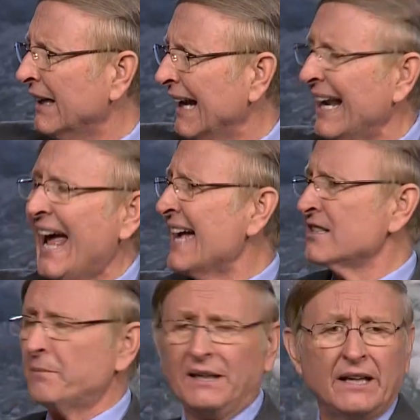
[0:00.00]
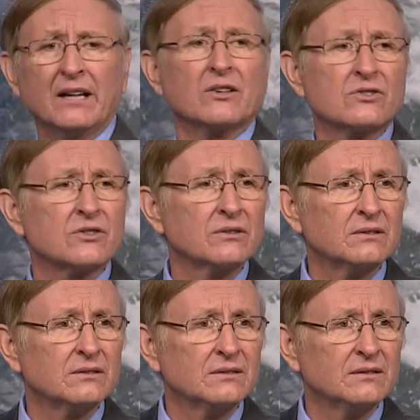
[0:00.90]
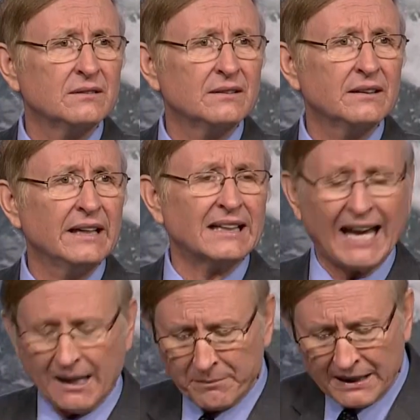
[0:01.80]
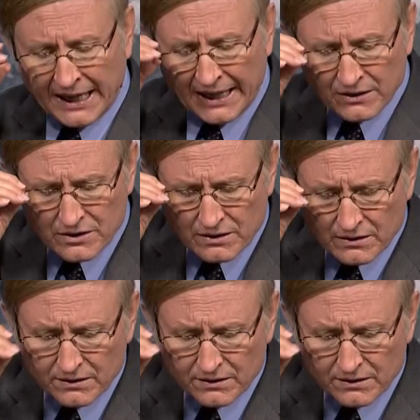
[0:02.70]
It has to be years. It can't be days.